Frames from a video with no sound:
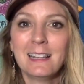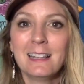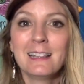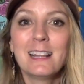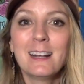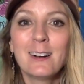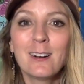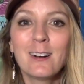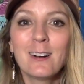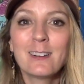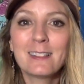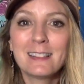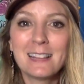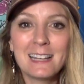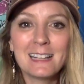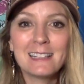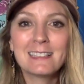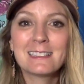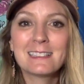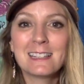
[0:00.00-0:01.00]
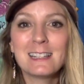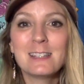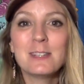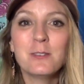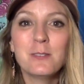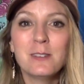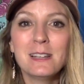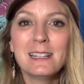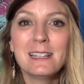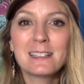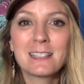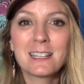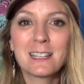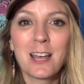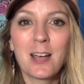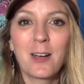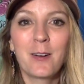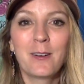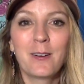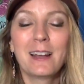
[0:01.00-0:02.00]
There are things that you need to
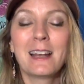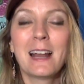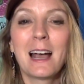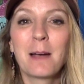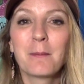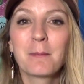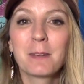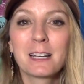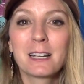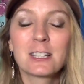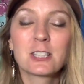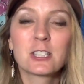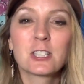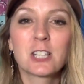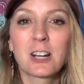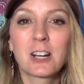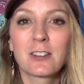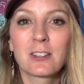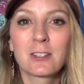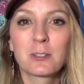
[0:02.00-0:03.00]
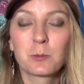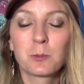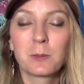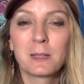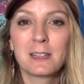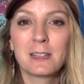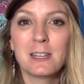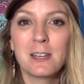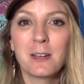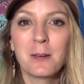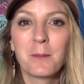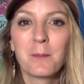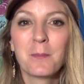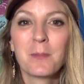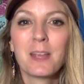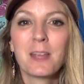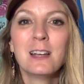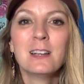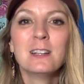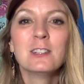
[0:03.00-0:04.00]
know, and I'm going to share those with you.
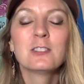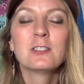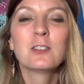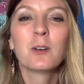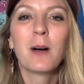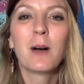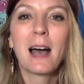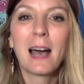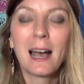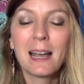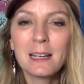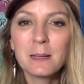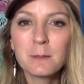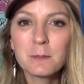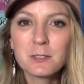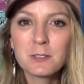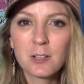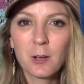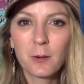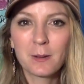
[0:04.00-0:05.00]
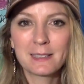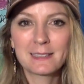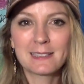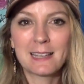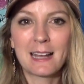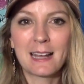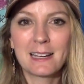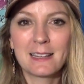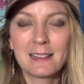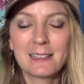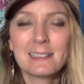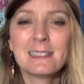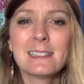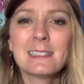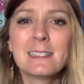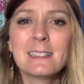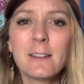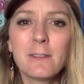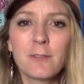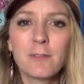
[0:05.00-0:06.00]
So I am so excited. This
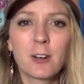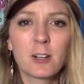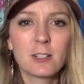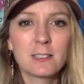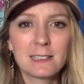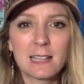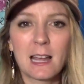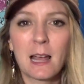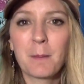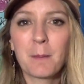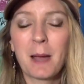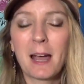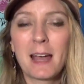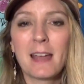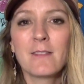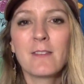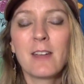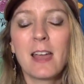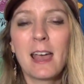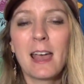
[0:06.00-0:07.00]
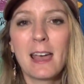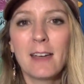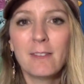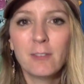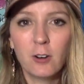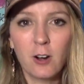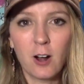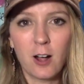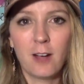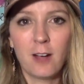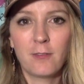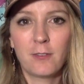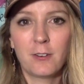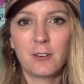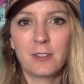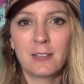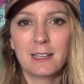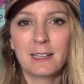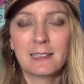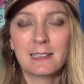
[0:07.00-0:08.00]
is the first time I have ever
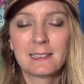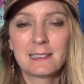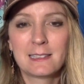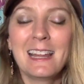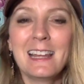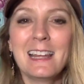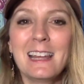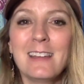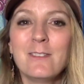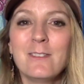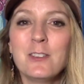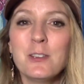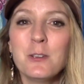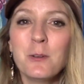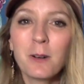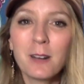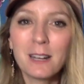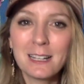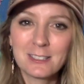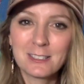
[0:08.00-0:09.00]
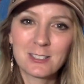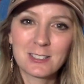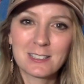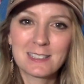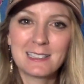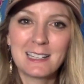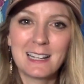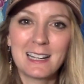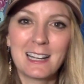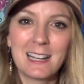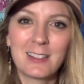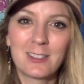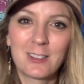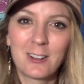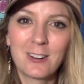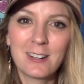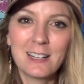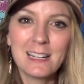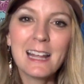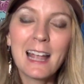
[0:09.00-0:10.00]
offered this. If you are interested in
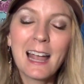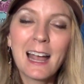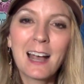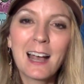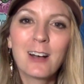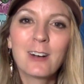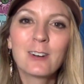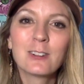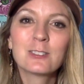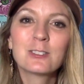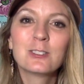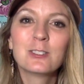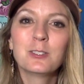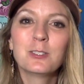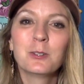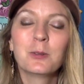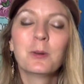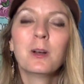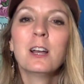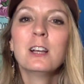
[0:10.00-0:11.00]
learning how to